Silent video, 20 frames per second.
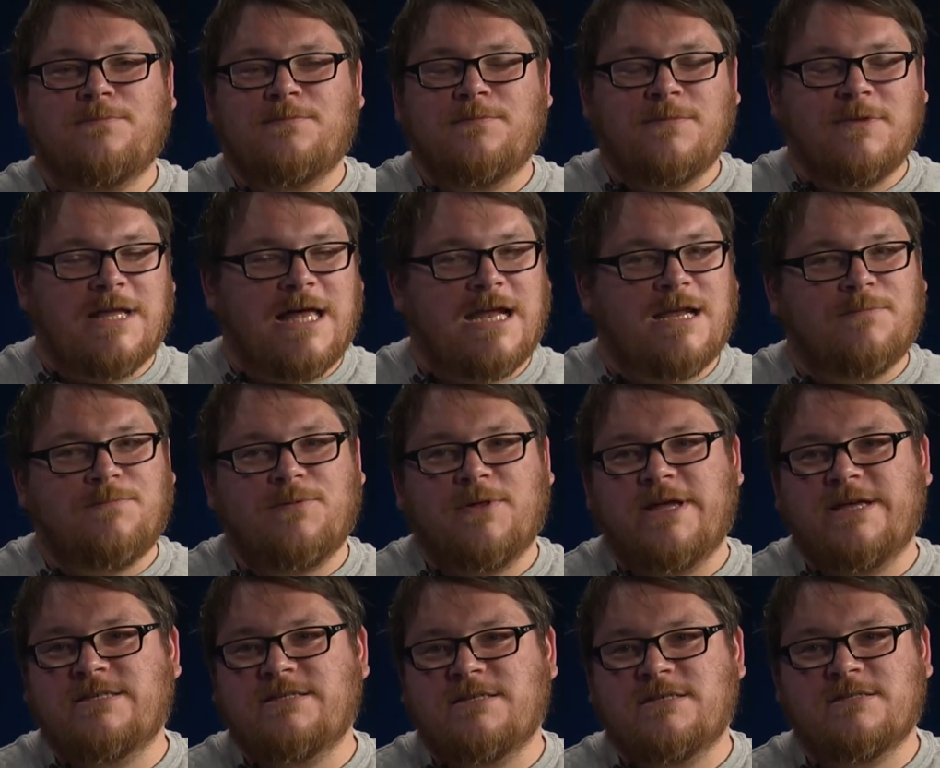a lot of
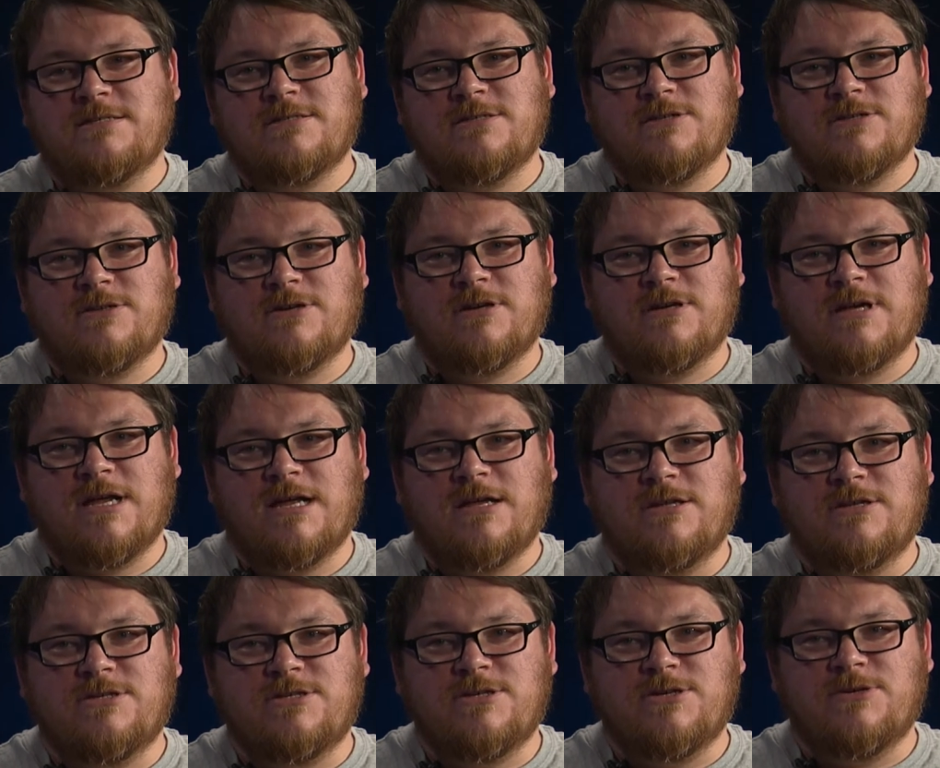places to learn how
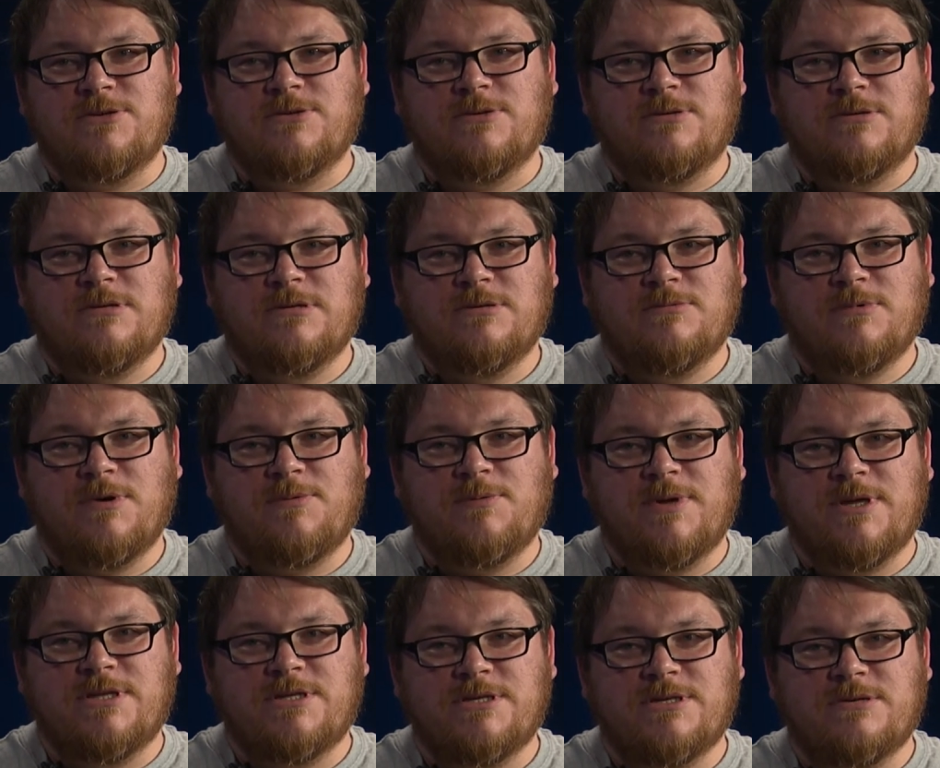to do what
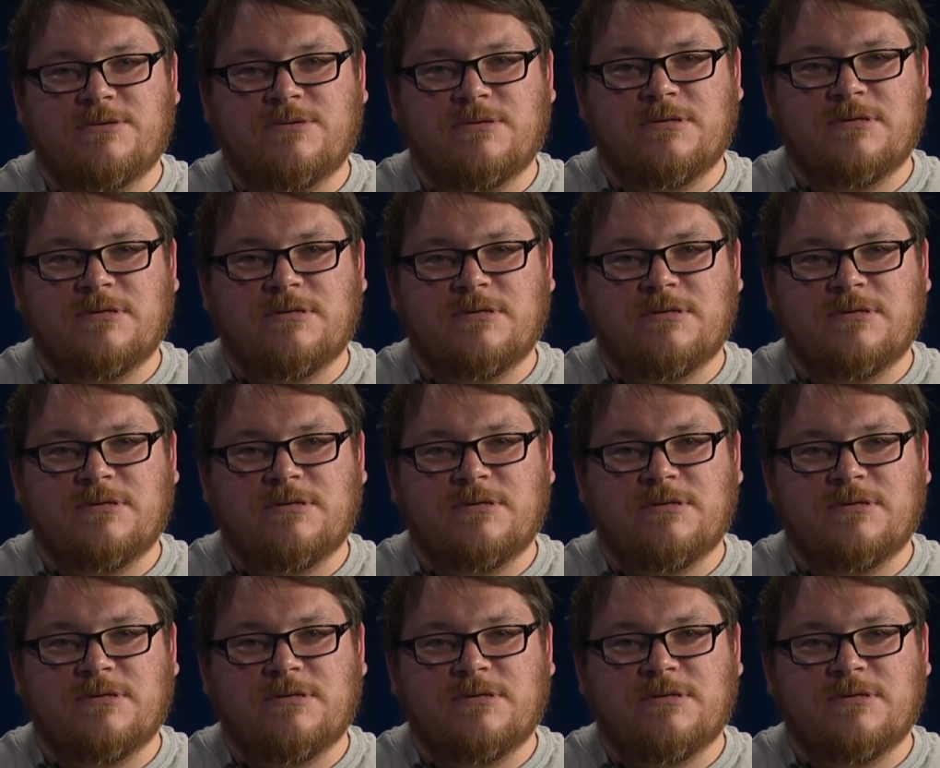we do.